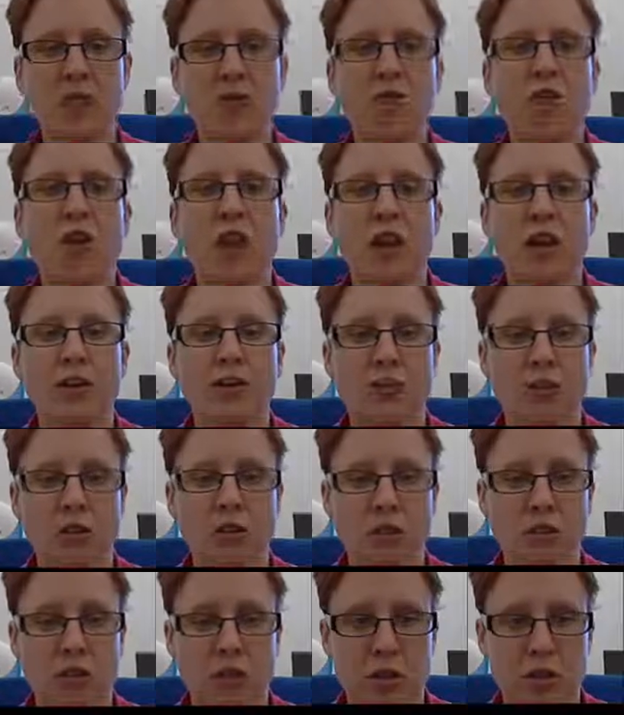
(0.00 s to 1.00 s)
the
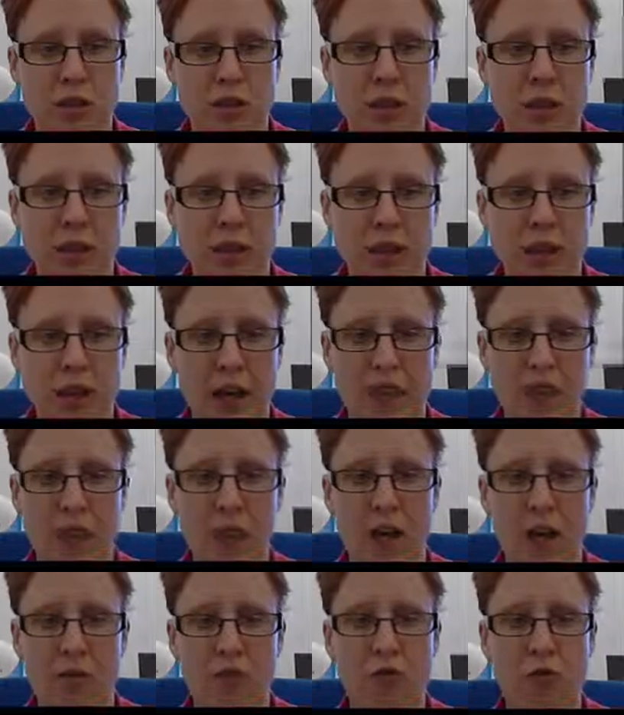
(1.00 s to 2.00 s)
drivers in
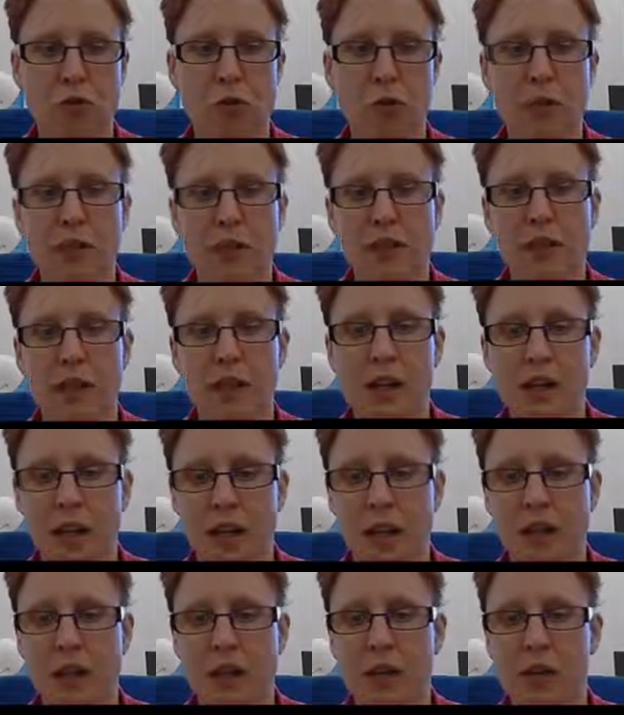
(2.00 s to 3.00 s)
that, and formulate a
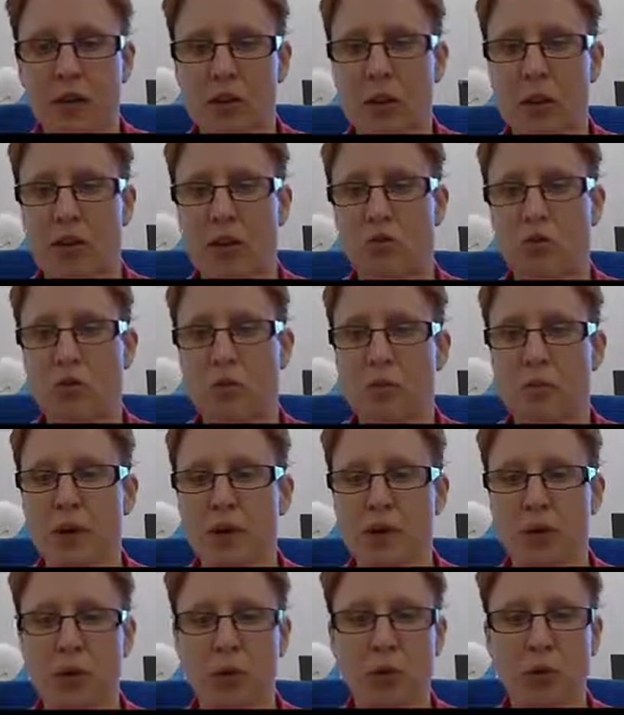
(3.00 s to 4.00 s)
link to a
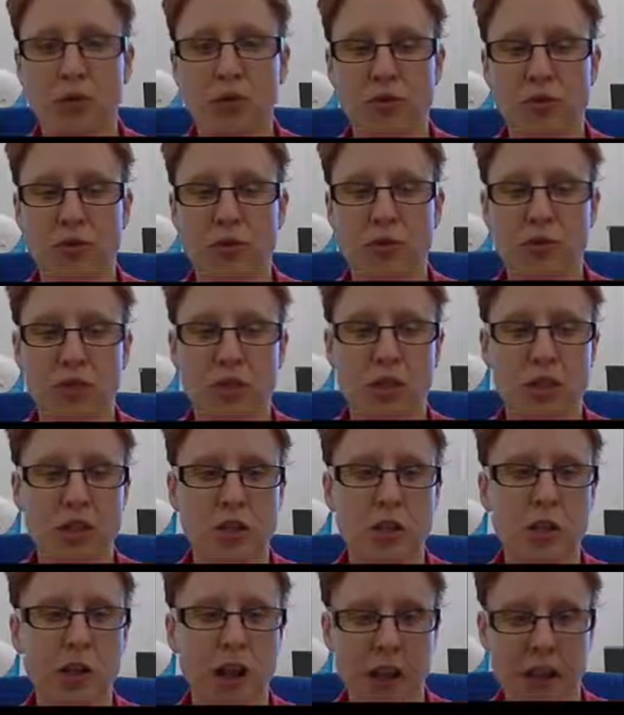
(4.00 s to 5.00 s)
main hypothesis
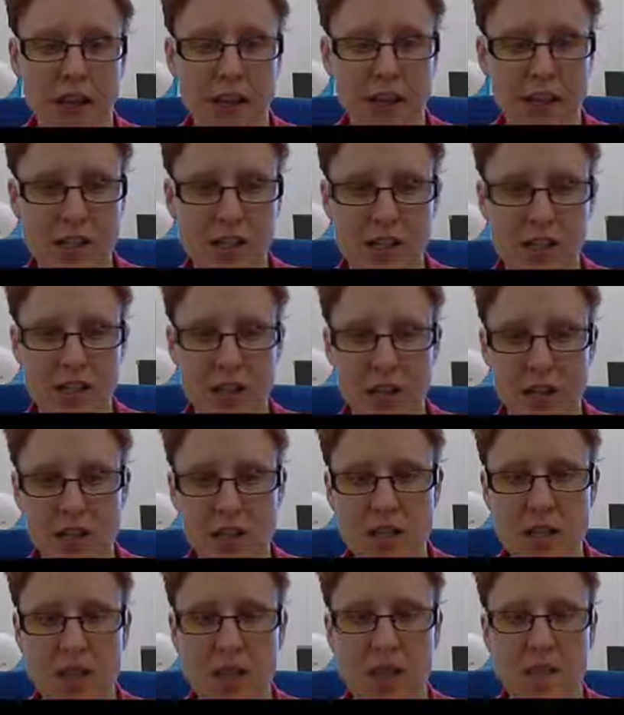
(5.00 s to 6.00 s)
that you can actually
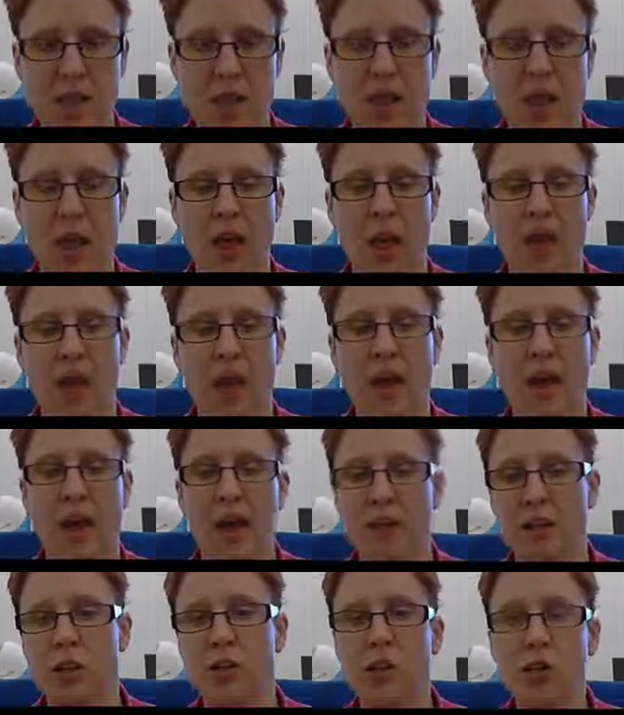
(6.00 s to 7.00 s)
test.
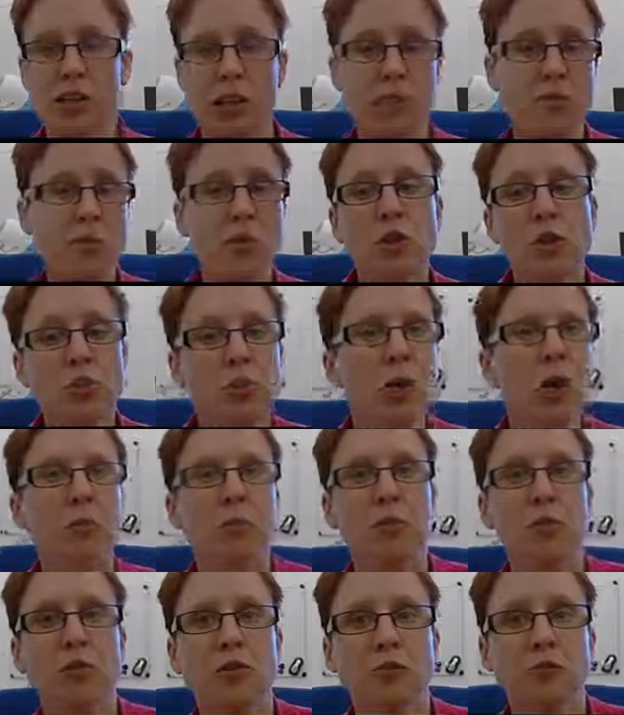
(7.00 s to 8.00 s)
And you can have multiple
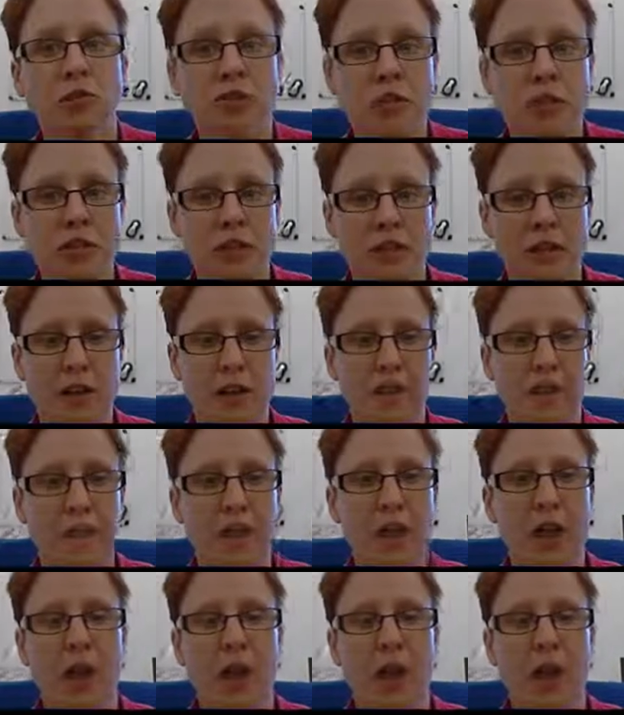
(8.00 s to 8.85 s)
hypotheses in there.